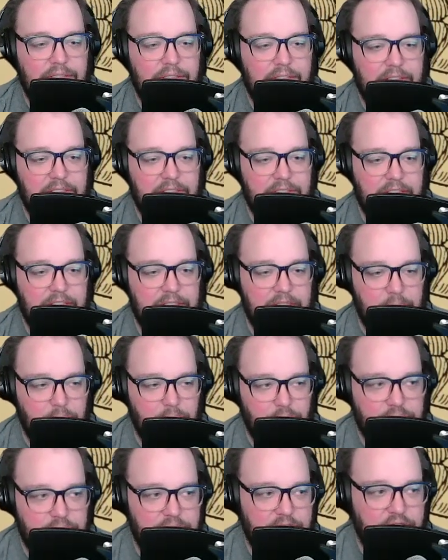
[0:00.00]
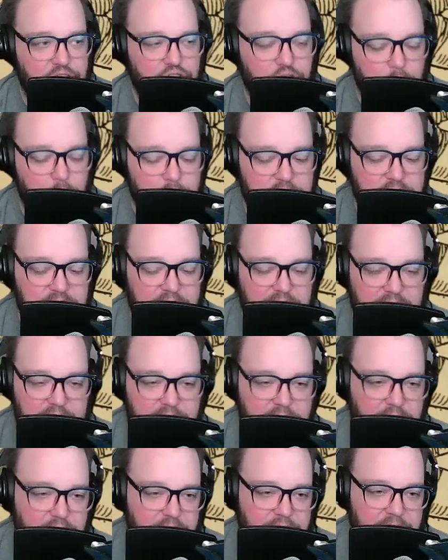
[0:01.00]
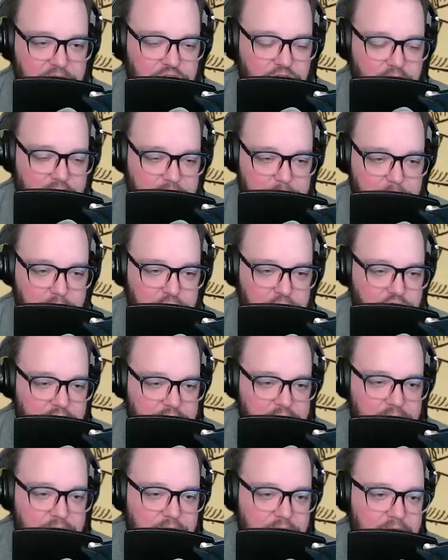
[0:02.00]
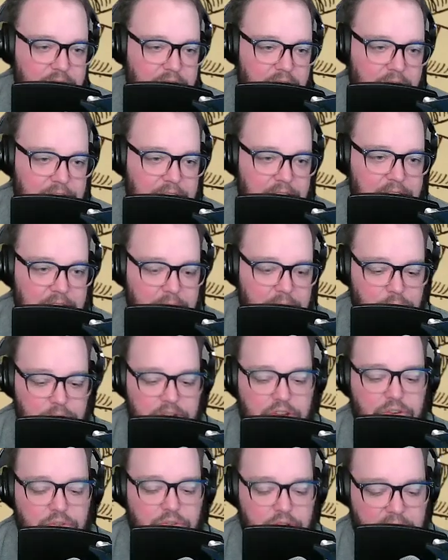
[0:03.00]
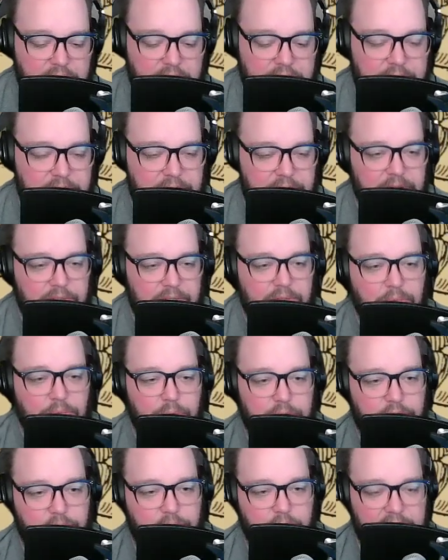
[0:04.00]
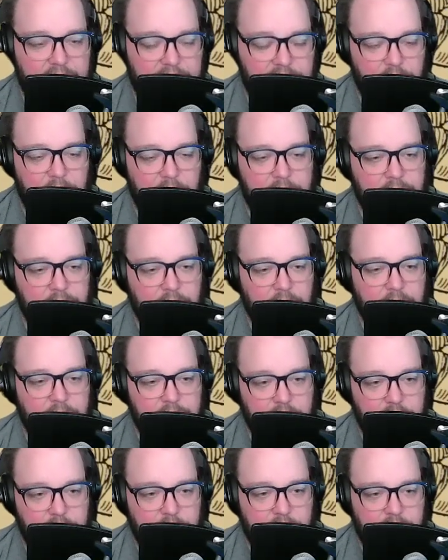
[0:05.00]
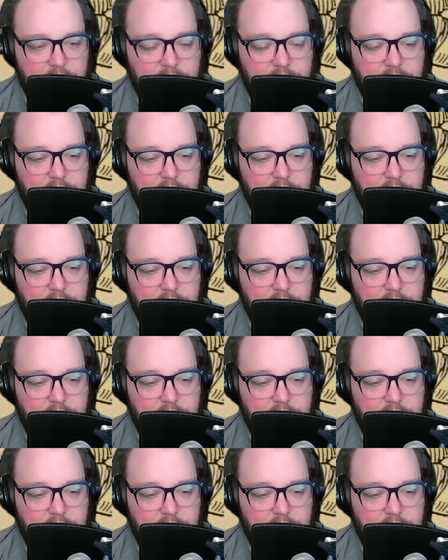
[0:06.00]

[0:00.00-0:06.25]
And then they show the scene on like a giant projector, and then they recreate it with graves right in front of you.